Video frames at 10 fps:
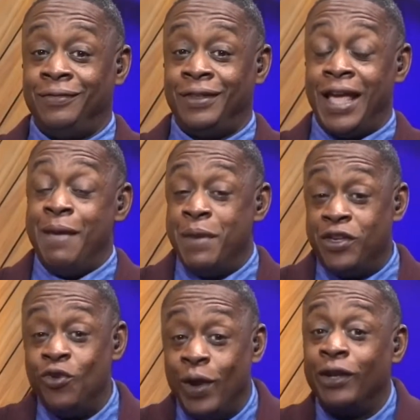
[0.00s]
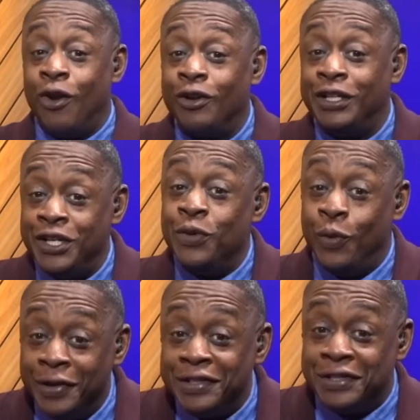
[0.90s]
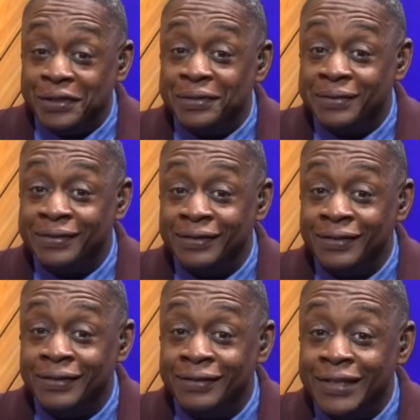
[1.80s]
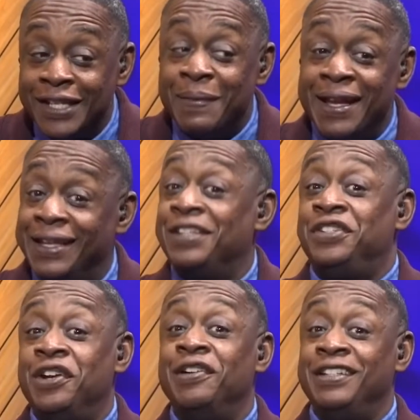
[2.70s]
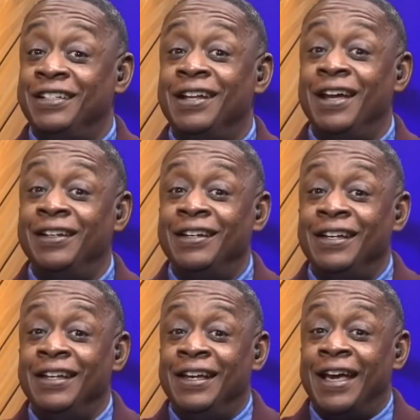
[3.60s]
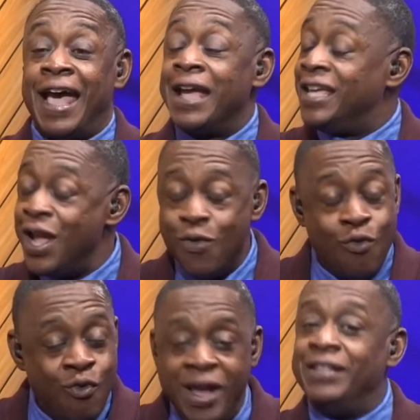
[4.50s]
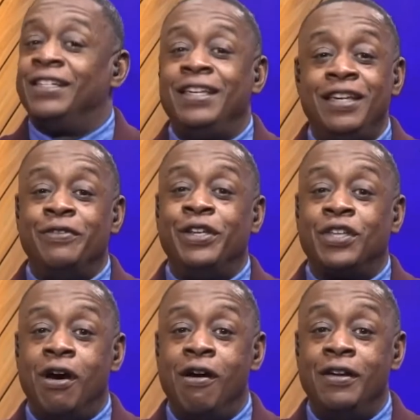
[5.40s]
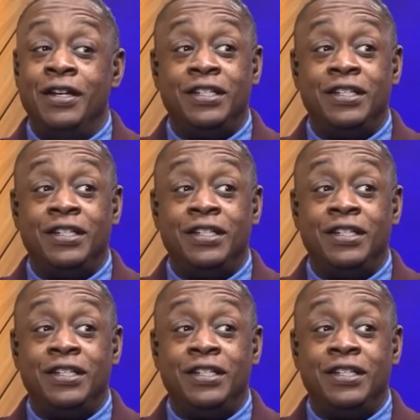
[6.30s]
and make you wait longer than you wanted to. That's my guest's journey tonight. I can't wait to hear his heart and to